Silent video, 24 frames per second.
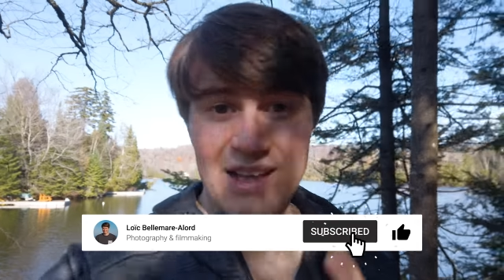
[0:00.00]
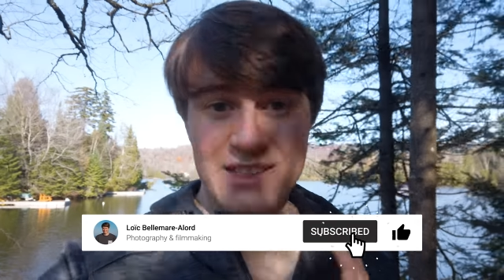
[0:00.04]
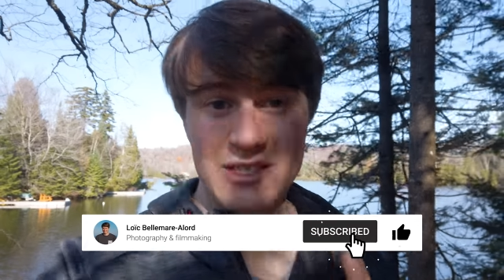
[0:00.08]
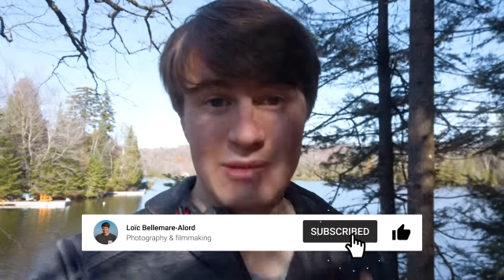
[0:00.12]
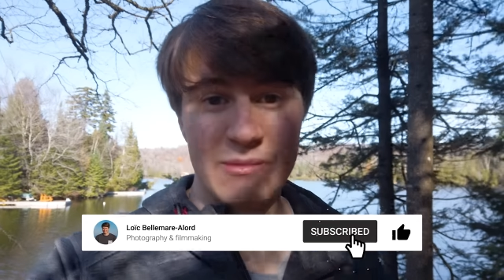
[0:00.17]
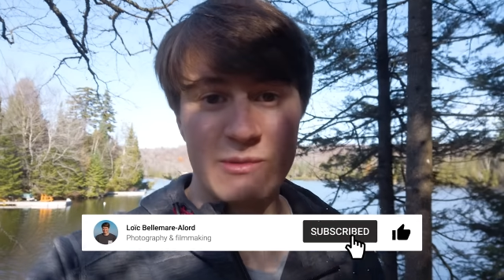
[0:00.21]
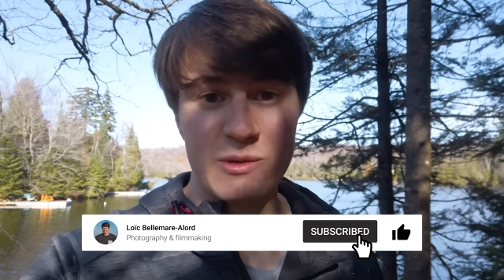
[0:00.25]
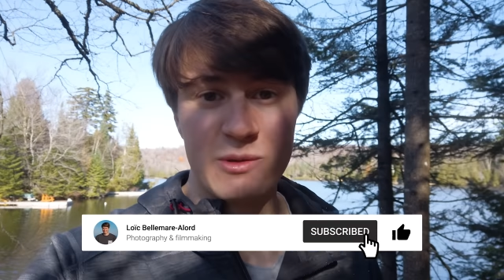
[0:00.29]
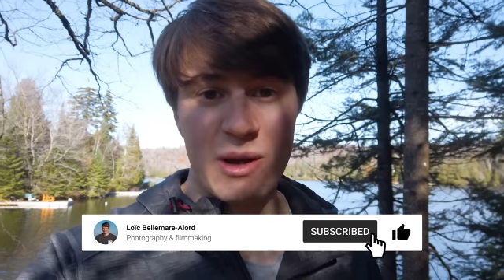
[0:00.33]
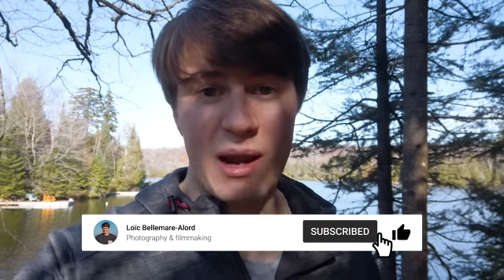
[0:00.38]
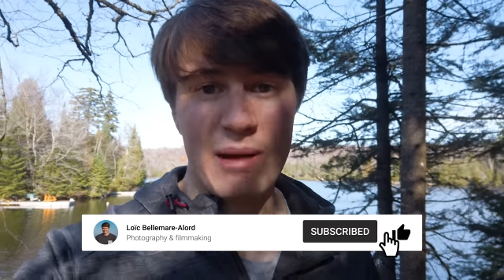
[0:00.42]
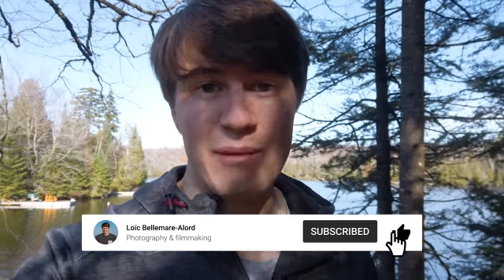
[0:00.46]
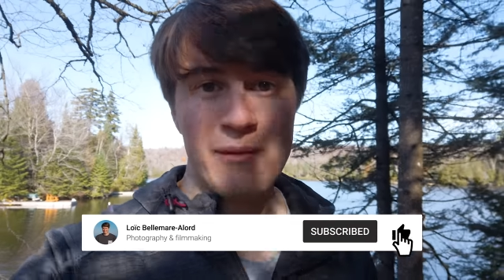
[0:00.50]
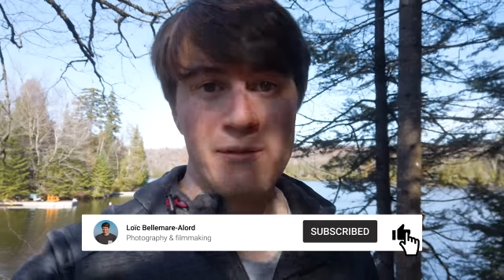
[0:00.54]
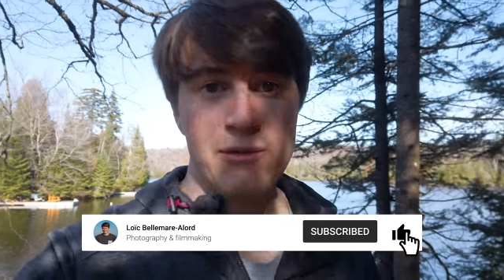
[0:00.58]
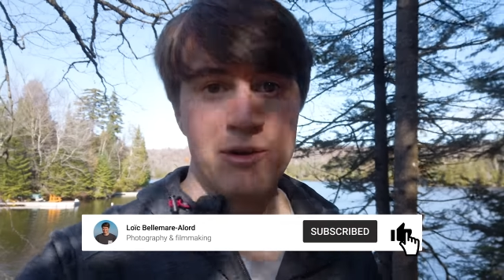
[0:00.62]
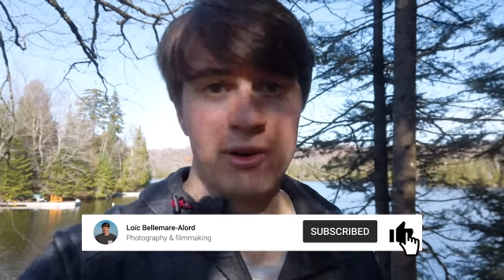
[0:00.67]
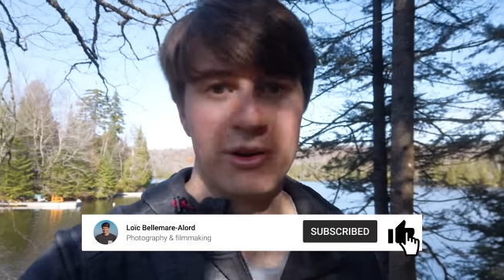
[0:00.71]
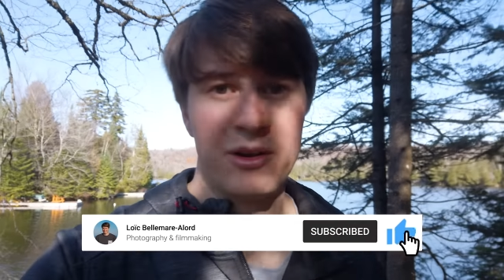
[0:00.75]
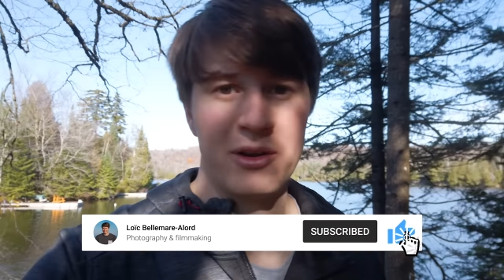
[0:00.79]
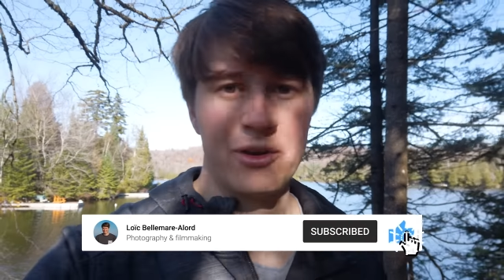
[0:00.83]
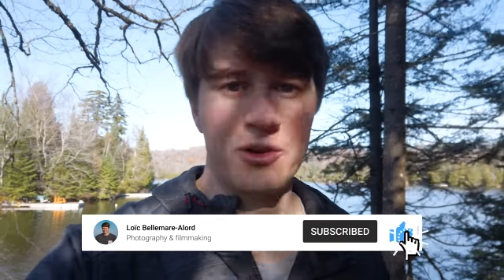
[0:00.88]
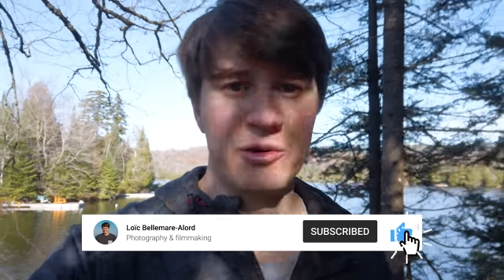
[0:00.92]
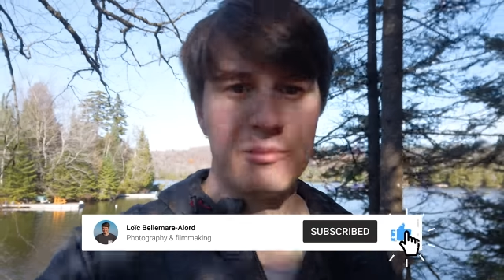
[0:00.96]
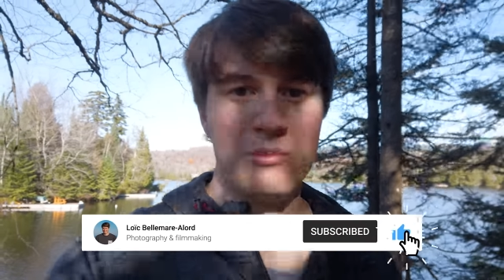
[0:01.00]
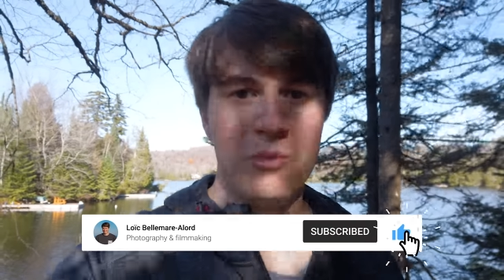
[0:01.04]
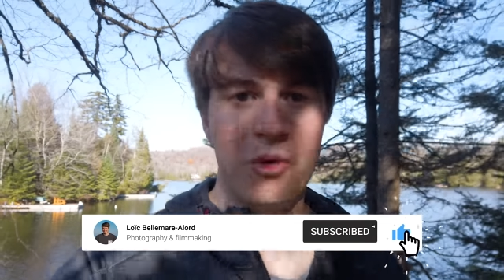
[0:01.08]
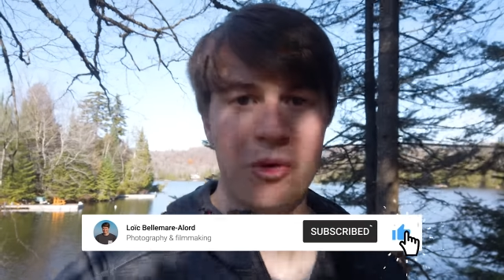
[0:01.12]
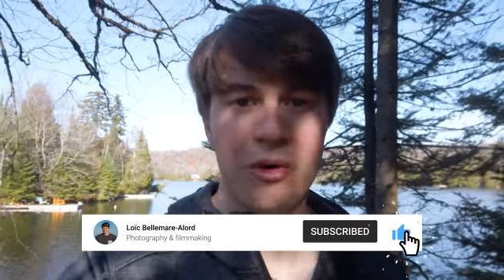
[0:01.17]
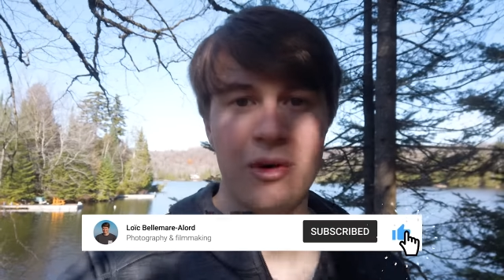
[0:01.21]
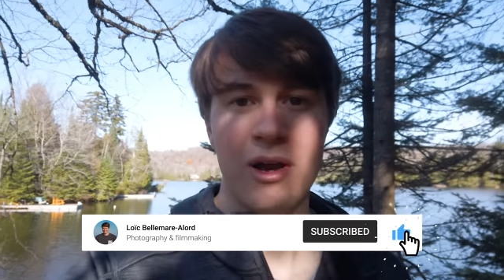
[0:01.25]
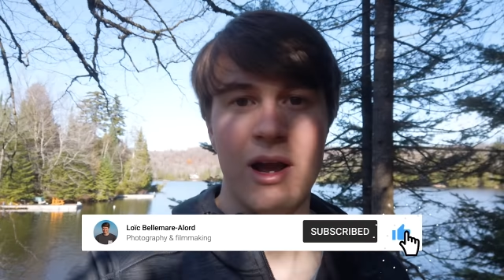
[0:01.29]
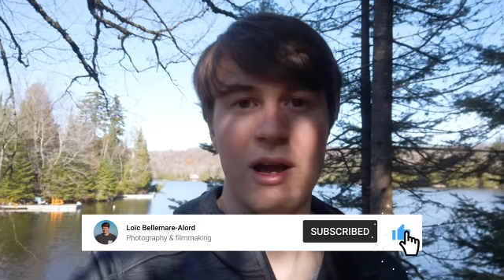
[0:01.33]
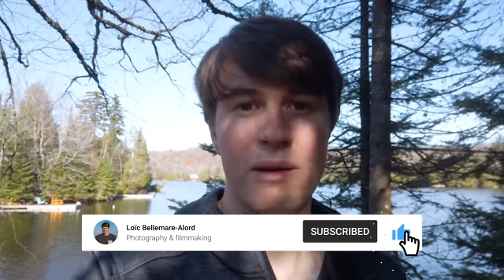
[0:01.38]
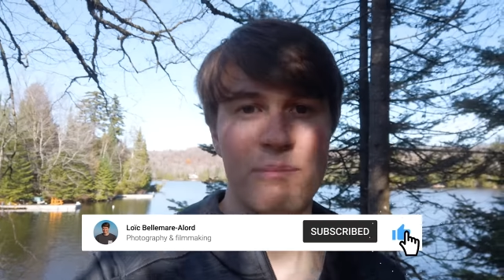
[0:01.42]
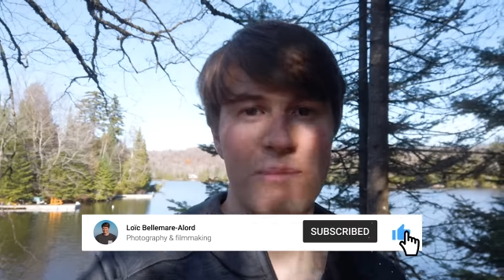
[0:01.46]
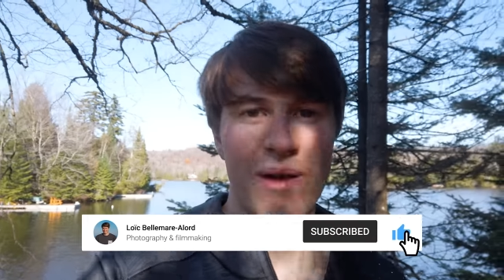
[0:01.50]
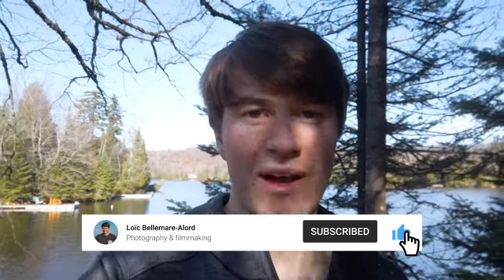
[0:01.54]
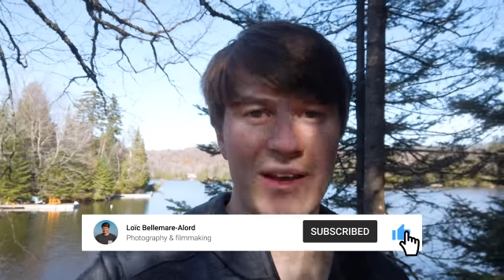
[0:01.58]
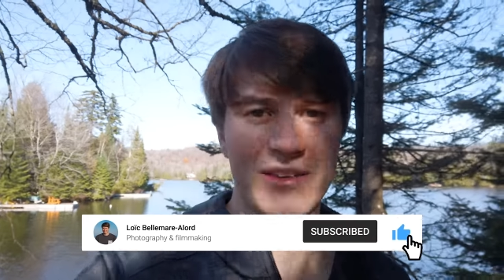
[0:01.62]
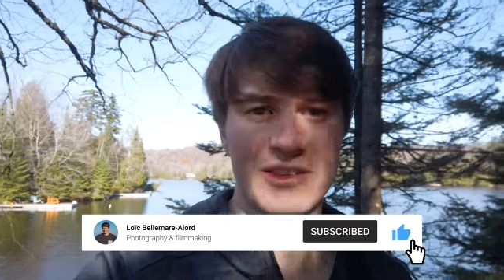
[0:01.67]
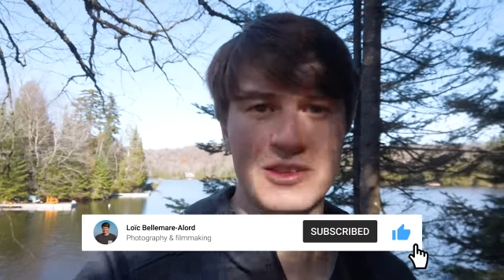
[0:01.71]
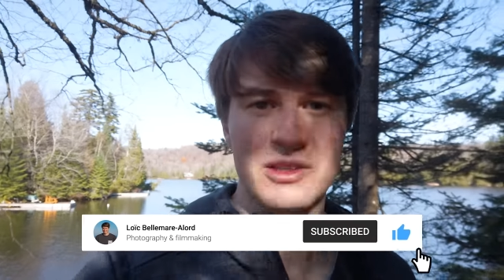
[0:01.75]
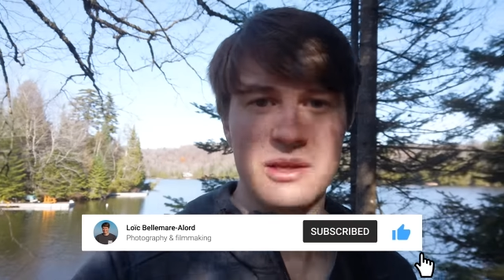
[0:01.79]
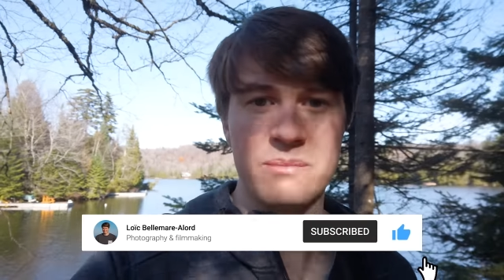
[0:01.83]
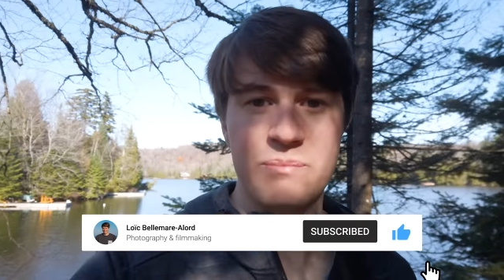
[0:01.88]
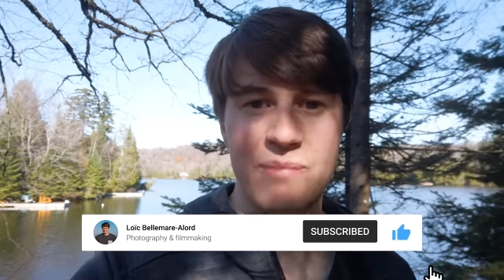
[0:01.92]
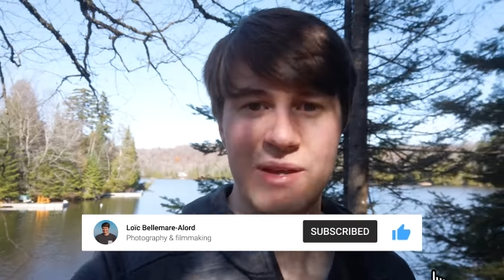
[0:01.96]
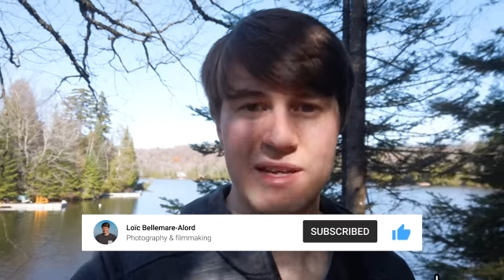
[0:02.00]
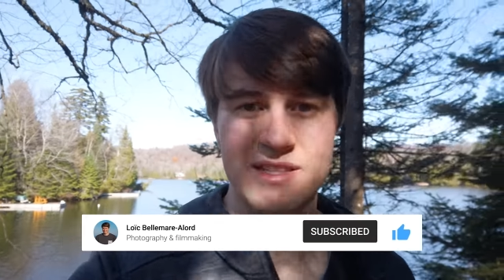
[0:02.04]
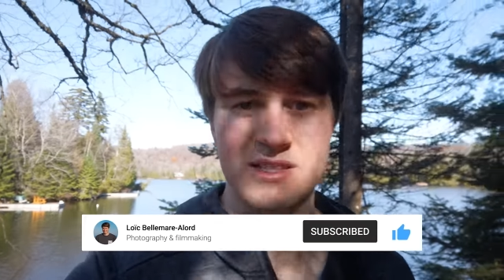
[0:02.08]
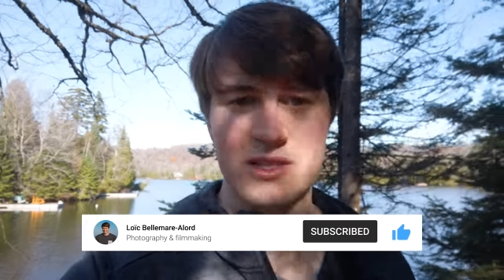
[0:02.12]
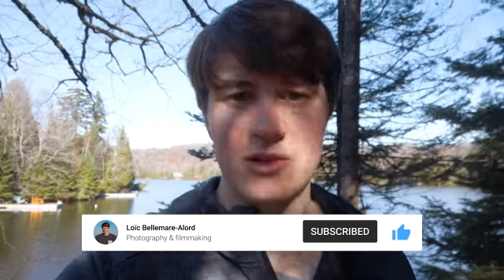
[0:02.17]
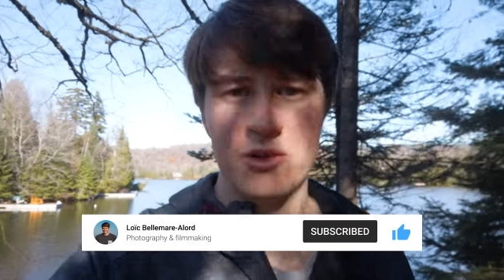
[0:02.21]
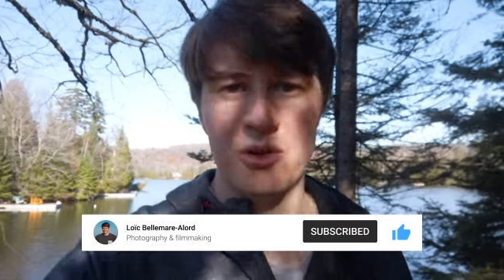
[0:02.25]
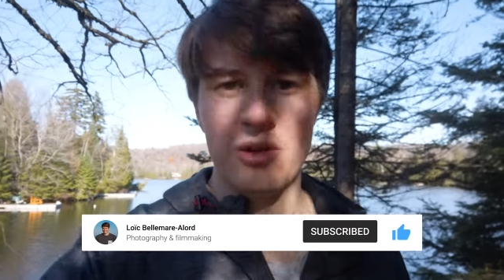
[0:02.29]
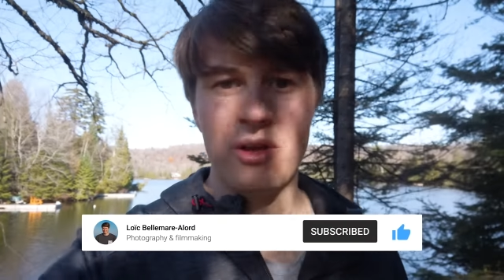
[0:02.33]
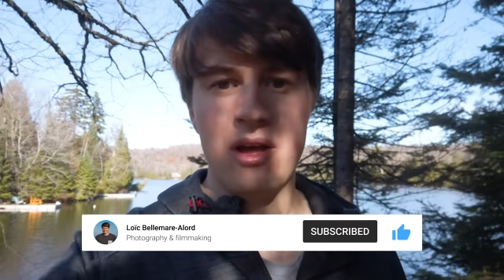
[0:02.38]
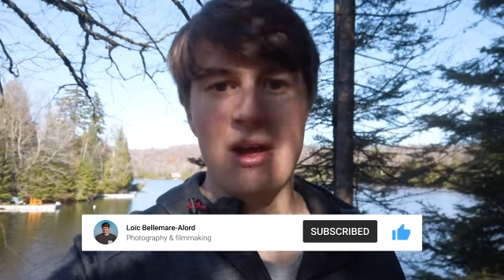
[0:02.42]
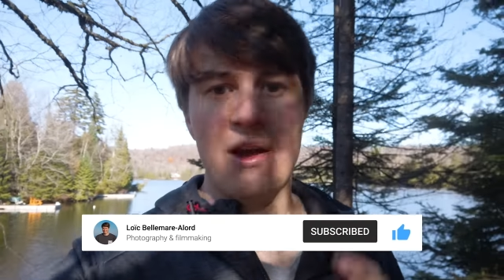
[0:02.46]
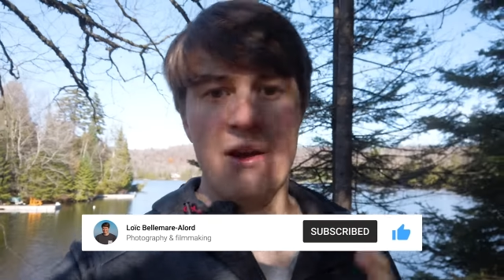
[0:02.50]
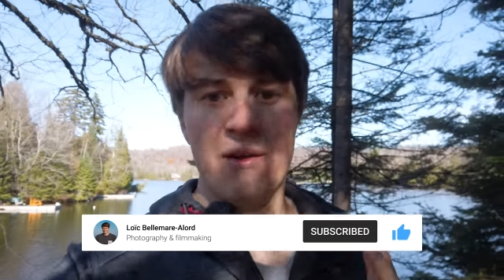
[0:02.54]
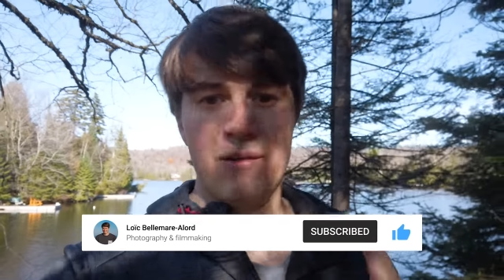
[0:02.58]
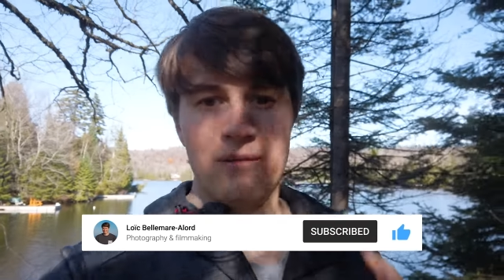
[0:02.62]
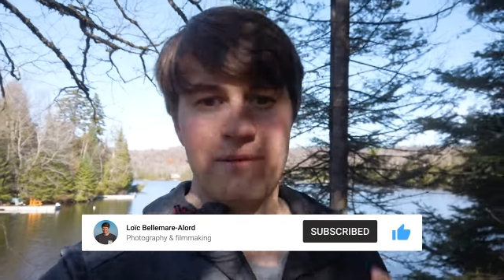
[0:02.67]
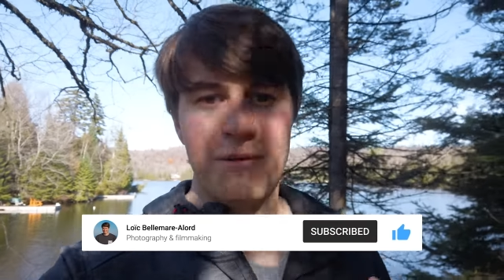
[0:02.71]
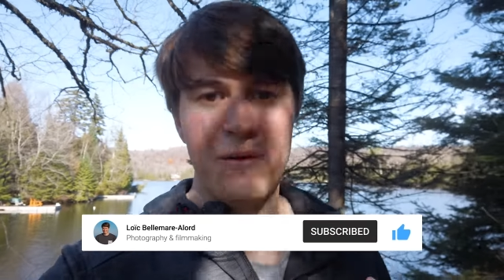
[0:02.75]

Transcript: and subscribe if you want to learn more about the Pixel